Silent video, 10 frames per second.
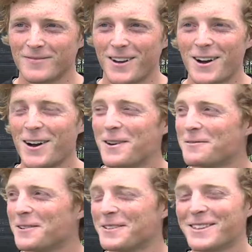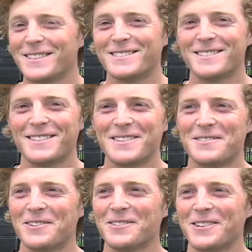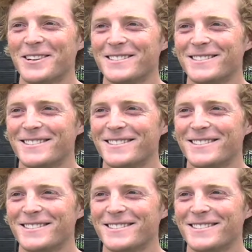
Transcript: Uh, felt good. Felt real good.